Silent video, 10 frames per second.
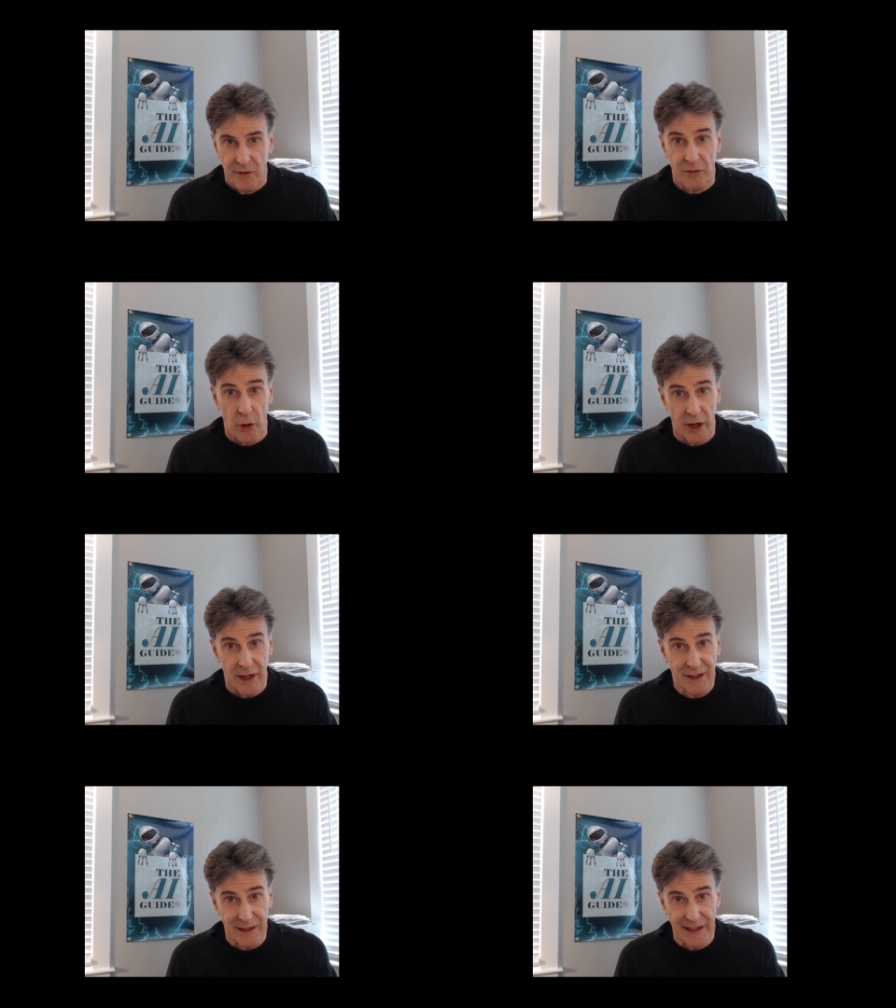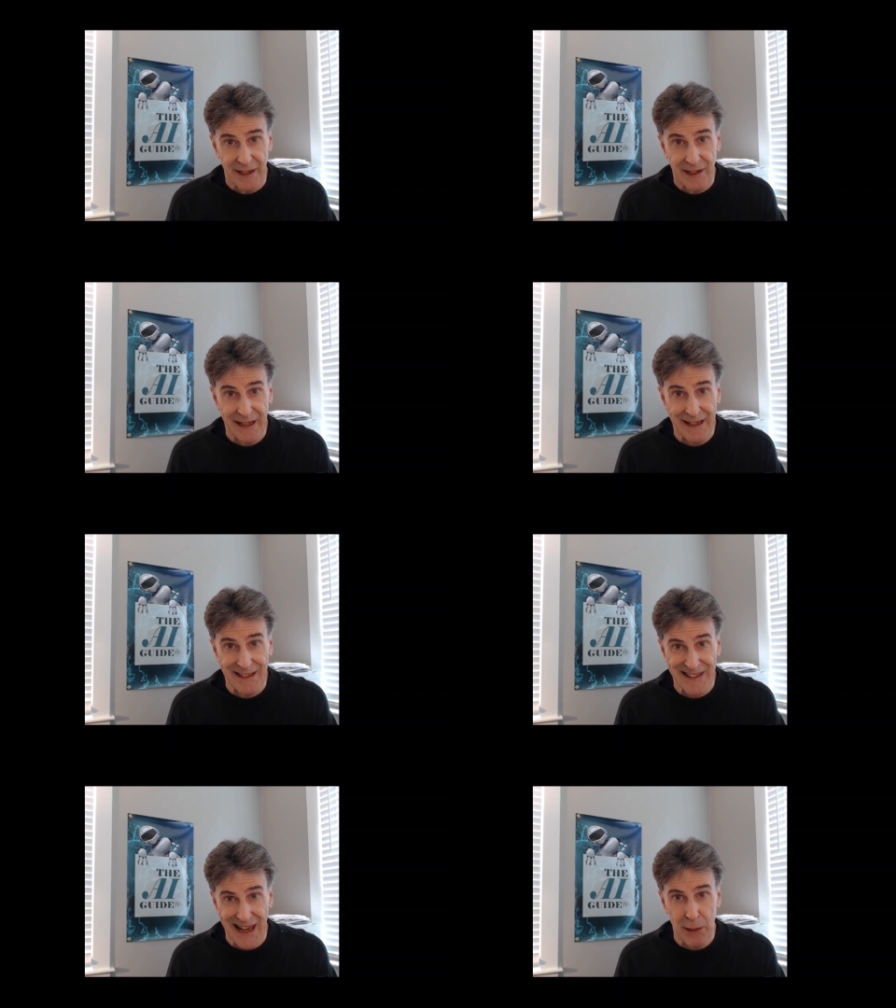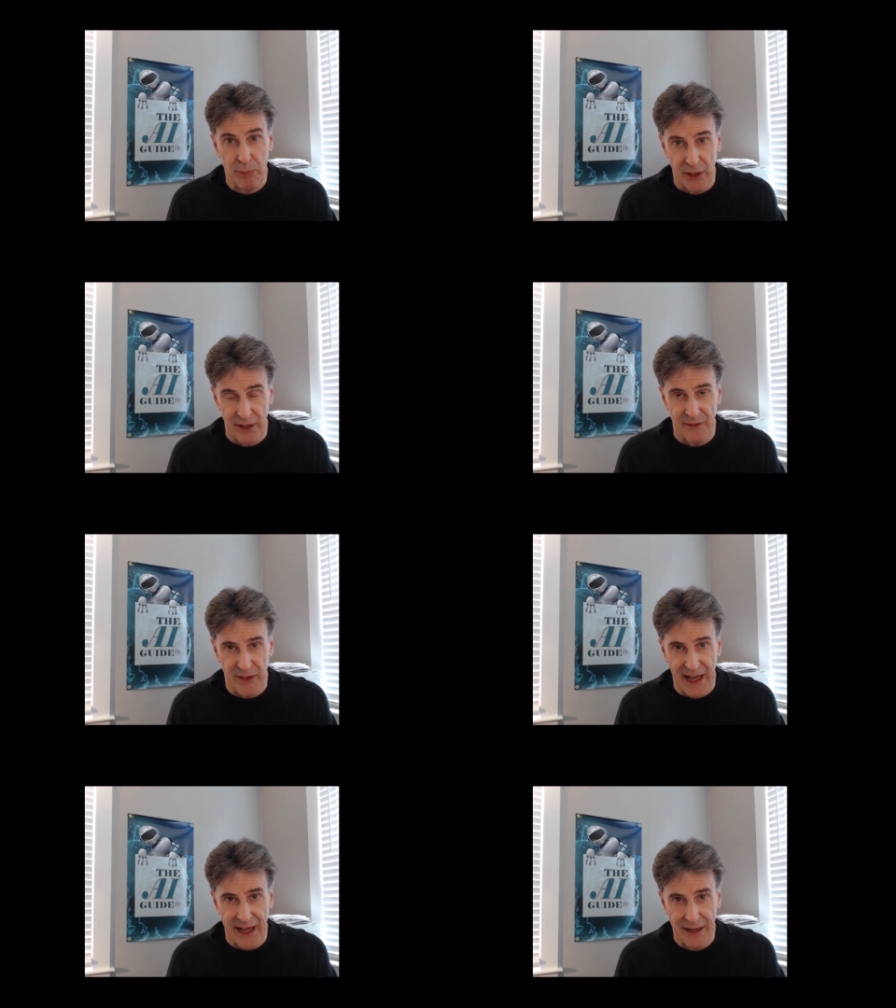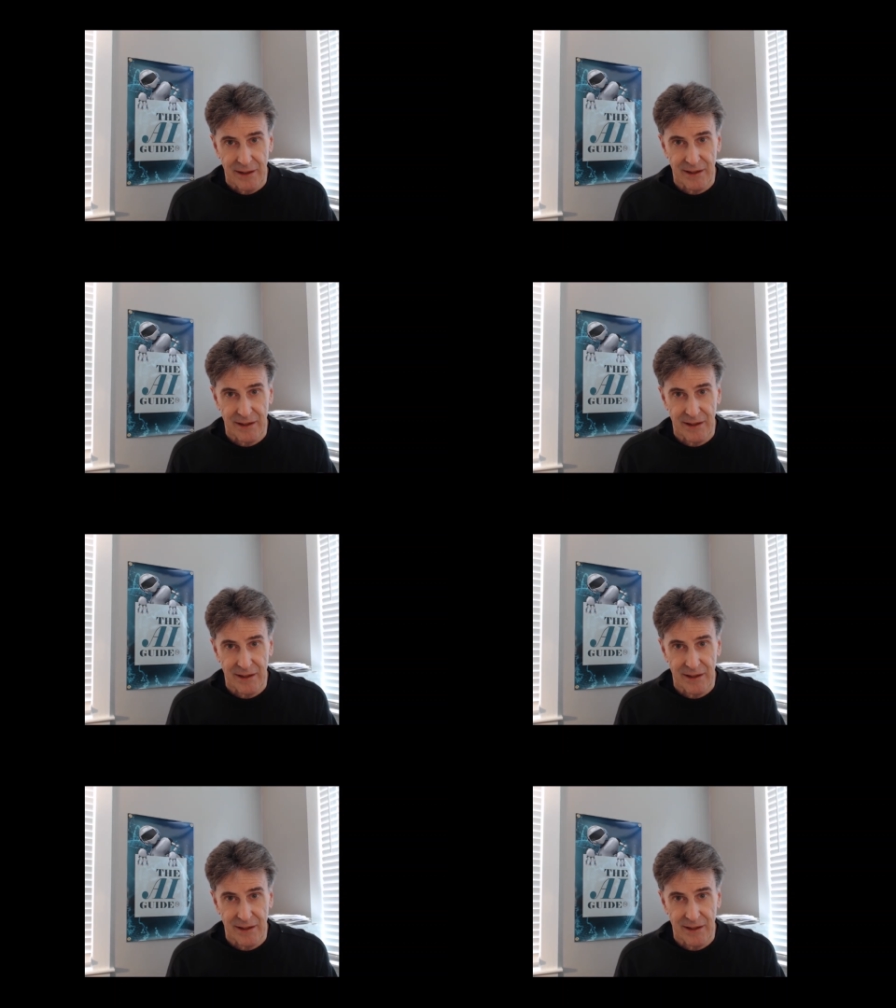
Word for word: For a clear example of that,